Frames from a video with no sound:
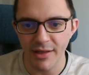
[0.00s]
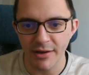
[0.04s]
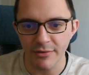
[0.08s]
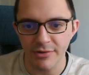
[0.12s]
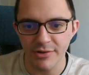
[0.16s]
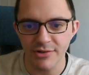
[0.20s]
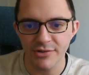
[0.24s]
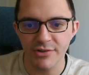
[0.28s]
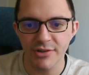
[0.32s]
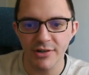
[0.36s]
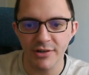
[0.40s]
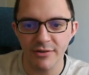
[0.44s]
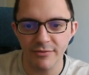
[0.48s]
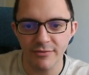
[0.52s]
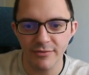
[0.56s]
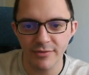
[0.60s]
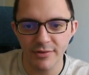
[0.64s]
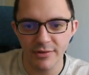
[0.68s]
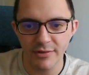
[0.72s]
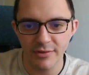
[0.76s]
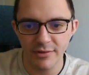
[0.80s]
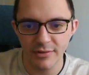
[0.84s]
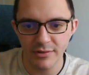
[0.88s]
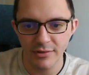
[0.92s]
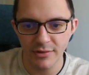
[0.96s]
stuff.
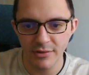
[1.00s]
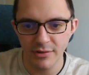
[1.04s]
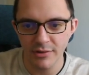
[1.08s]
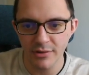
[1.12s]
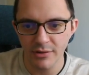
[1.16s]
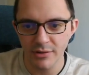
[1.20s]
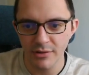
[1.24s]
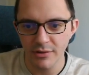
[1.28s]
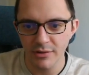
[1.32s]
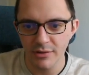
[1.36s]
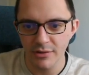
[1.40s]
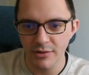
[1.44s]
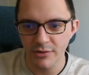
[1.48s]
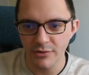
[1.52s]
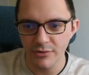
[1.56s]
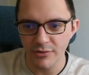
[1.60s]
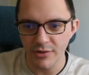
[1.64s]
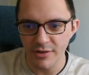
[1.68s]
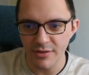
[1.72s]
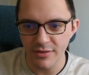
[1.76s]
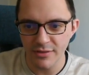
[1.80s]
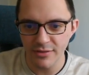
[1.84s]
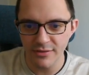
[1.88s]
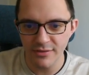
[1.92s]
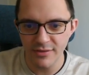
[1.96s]
So I
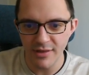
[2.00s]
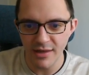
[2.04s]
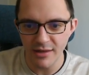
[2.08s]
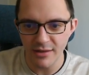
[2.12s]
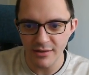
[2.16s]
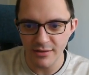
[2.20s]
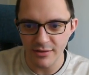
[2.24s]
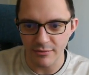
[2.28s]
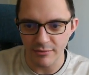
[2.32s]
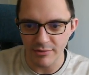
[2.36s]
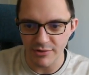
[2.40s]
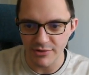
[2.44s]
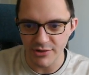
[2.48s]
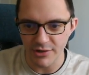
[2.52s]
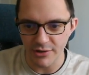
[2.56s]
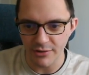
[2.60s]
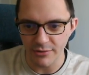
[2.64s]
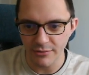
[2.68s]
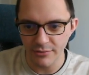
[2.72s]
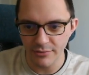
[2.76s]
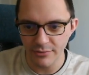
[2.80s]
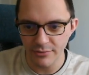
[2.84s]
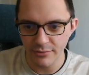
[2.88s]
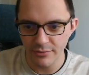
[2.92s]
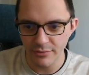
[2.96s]
think the result